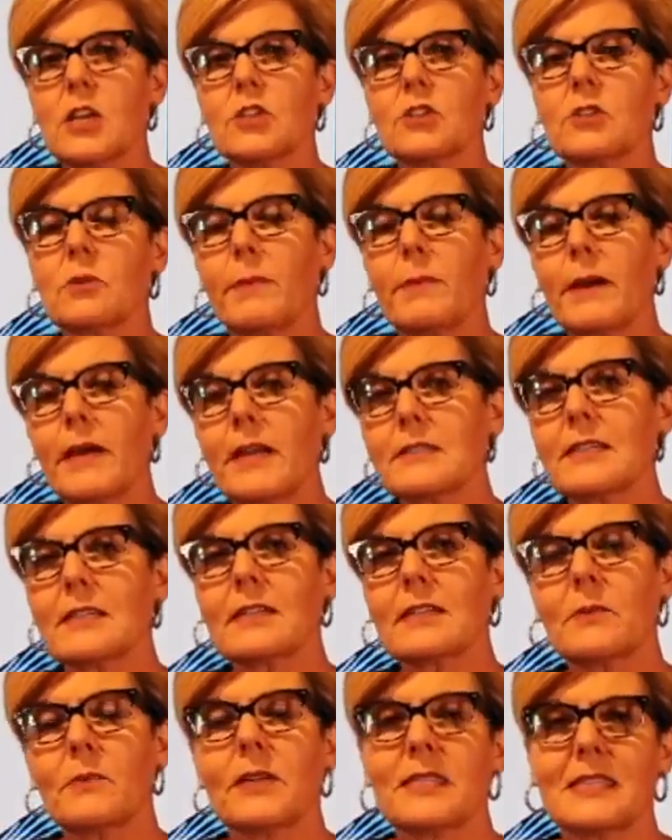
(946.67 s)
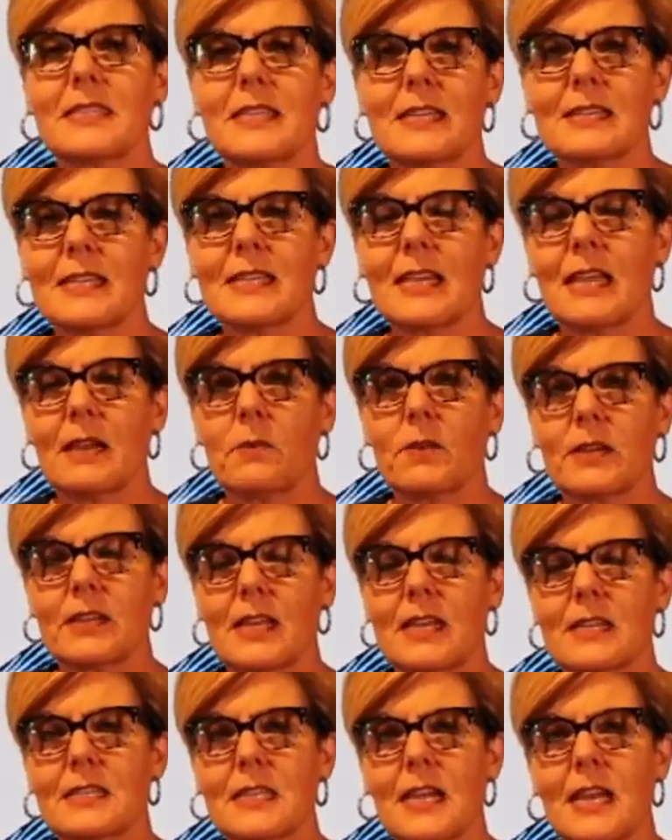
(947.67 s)
So basically what's that saying, what
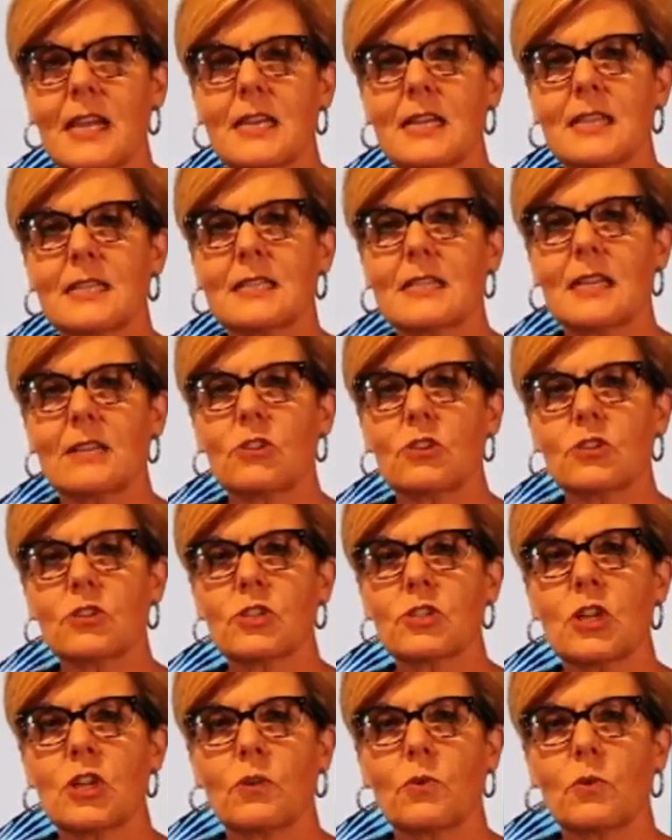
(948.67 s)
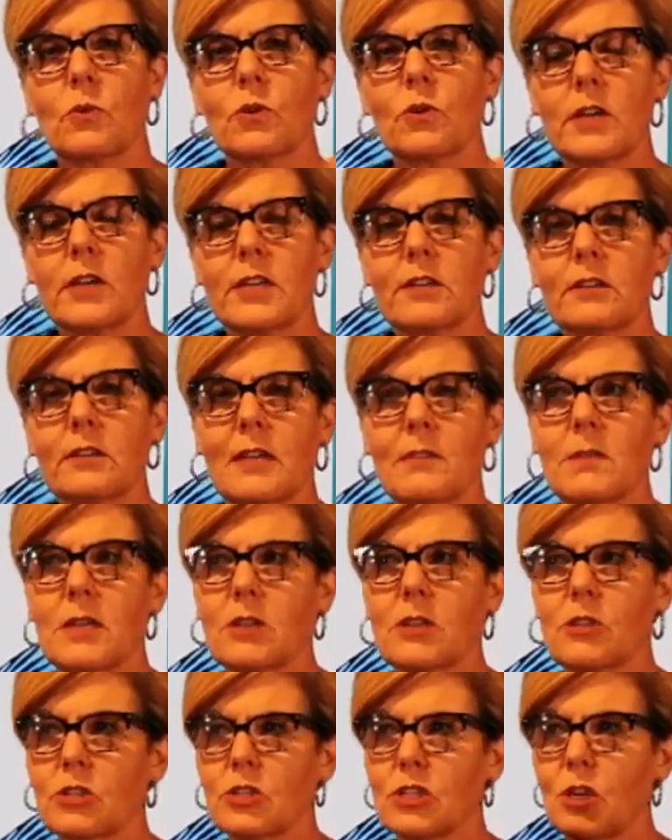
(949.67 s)
that's saying is that there's no creel
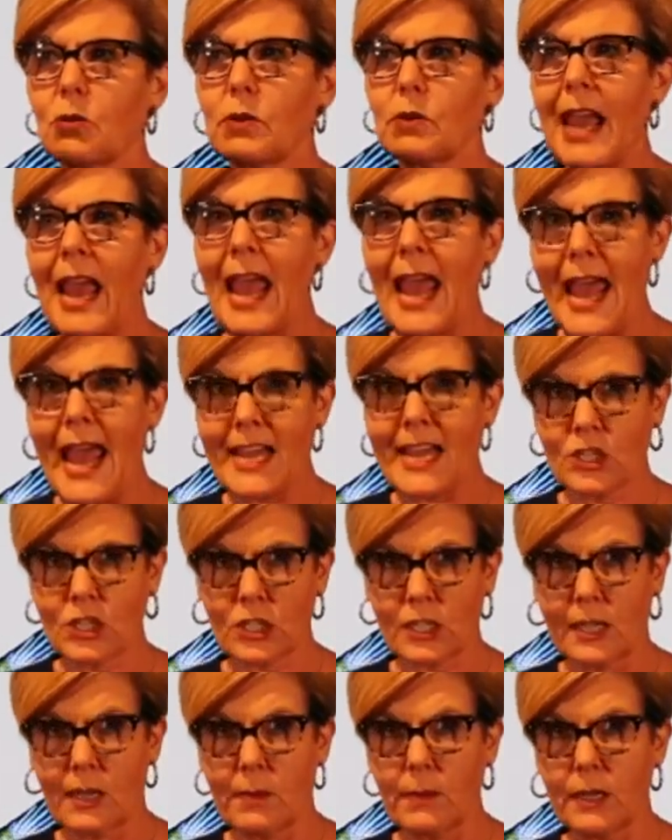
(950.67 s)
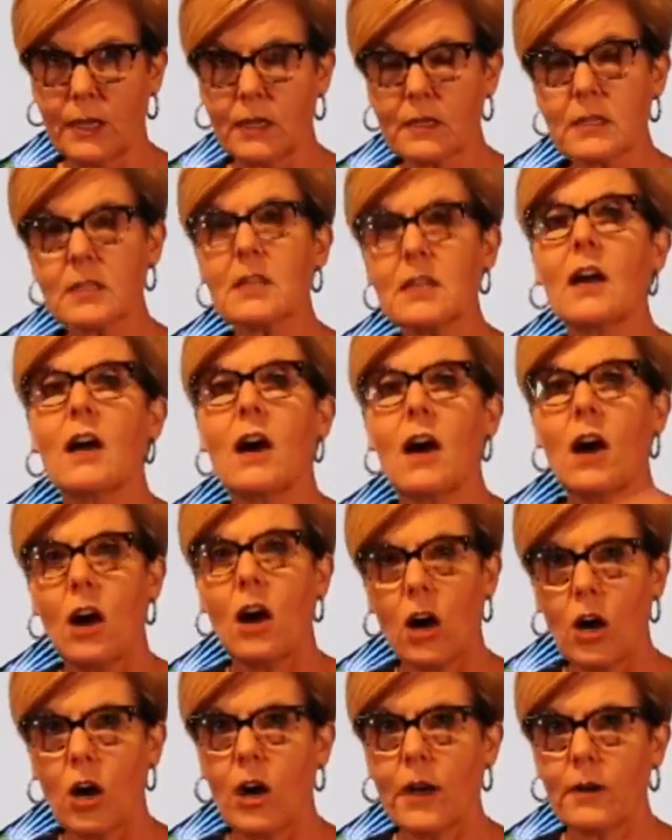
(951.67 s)
limit, there's no catch limit
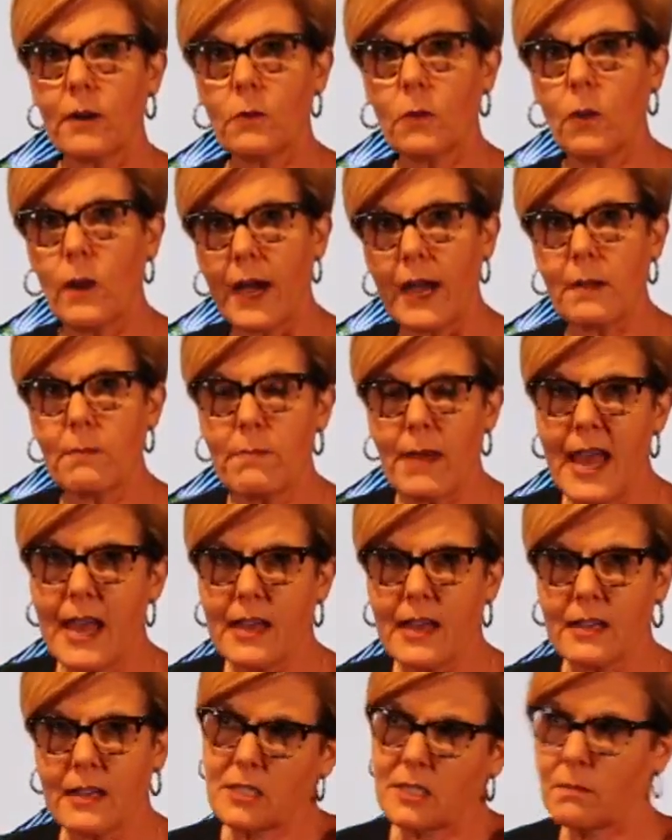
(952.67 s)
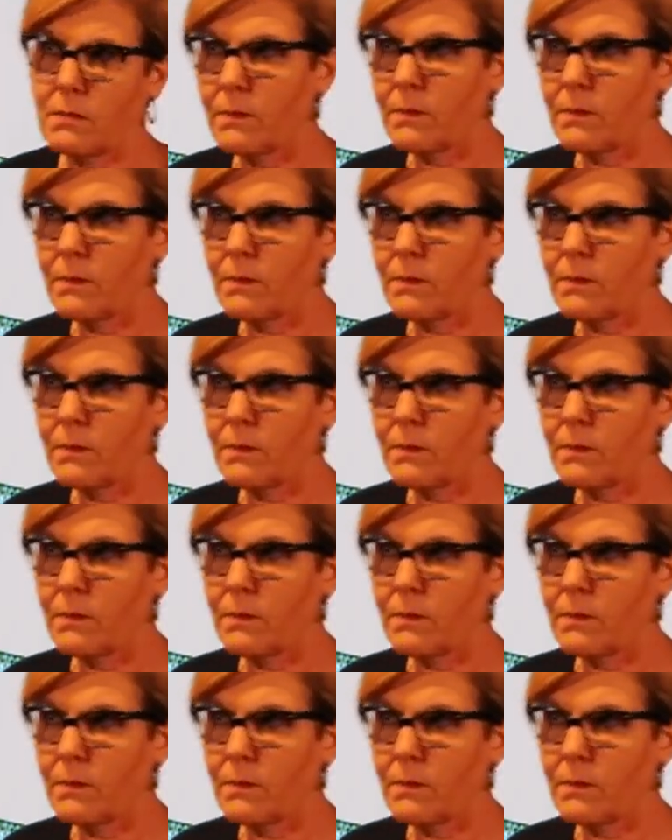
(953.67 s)
on white bass.